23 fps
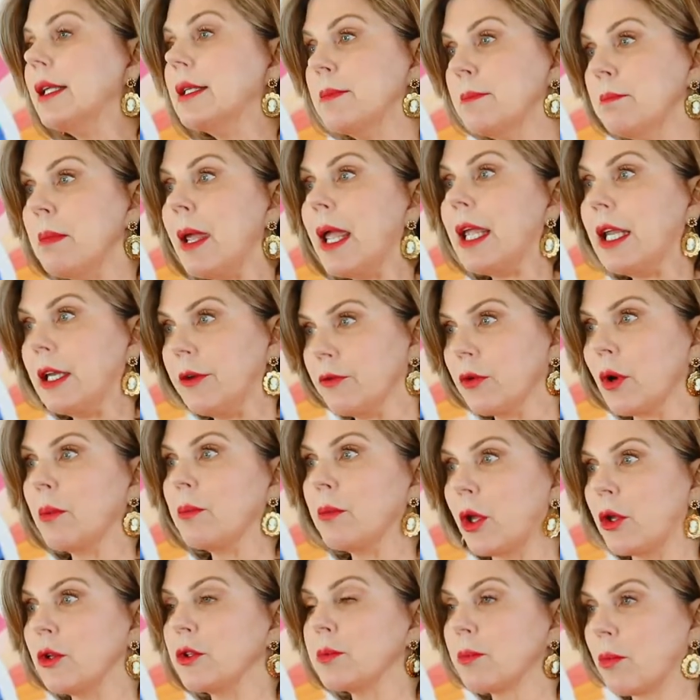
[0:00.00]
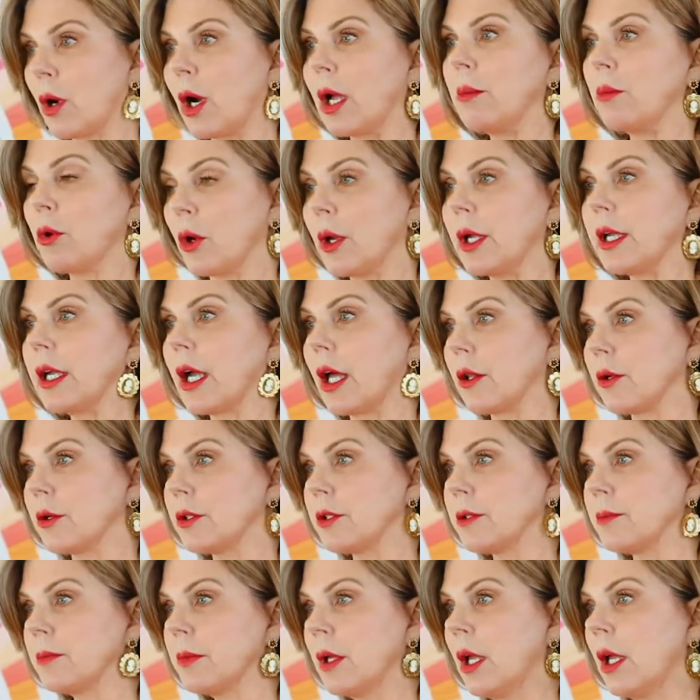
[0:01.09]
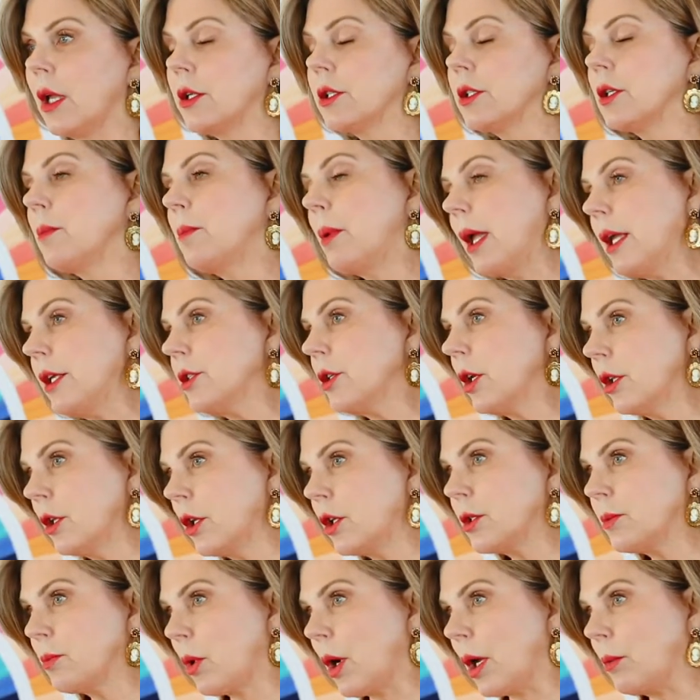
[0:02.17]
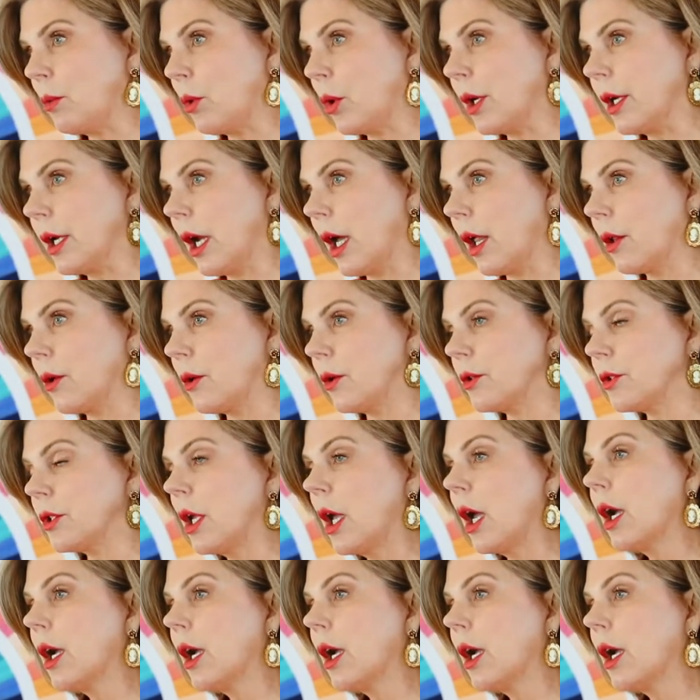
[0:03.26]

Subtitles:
is made from those primary colors. So based on those primary colors,